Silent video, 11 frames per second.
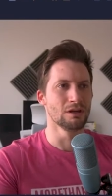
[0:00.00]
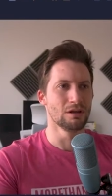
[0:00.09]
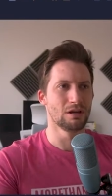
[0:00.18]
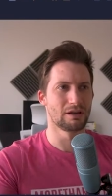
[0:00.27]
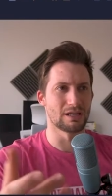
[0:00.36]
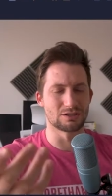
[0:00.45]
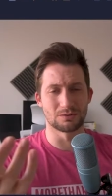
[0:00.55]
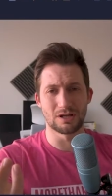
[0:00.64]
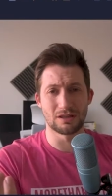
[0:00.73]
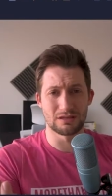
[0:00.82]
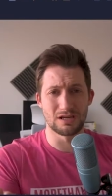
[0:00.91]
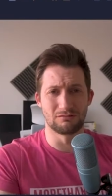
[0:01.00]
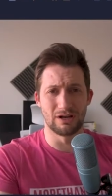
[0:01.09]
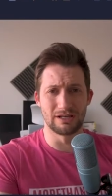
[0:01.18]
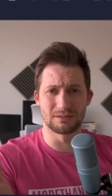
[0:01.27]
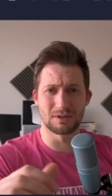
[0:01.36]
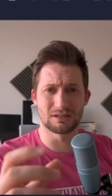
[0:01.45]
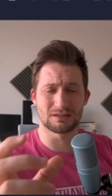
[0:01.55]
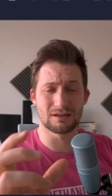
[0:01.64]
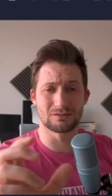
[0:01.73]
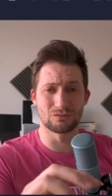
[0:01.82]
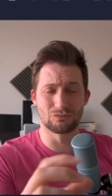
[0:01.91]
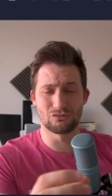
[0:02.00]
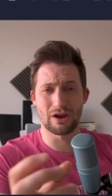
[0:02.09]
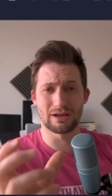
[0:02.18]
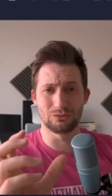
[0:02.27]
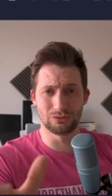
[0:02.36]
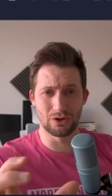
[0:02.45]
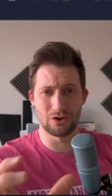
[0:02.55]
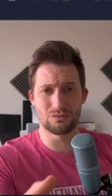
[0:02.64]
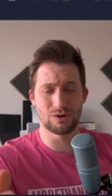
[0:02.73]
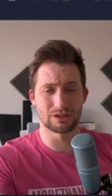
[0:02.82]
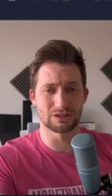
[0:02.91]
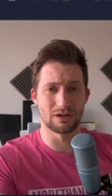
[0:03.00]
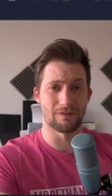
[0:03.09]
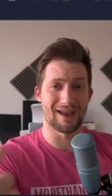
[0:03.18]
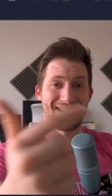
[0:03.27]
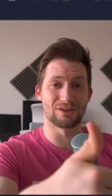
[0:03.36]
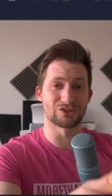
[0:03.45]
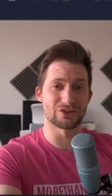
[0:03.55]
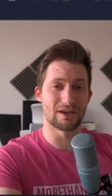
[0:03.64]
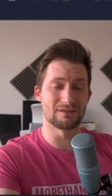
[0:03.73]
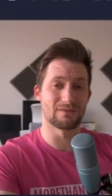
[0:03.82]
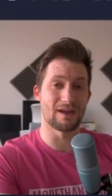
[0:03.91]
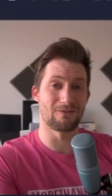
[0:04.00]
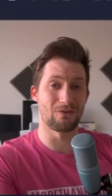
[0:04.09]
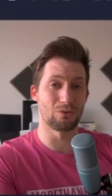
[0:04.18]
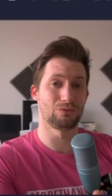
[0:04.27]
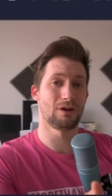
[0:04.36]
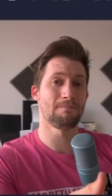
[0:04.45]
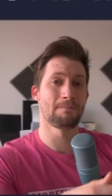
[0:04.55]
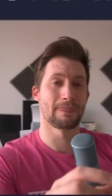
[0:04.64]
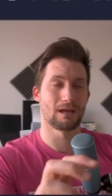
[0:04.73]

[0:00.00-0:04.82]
Okay, so another thing, right, is because I write all the homework stuff outside of that folder,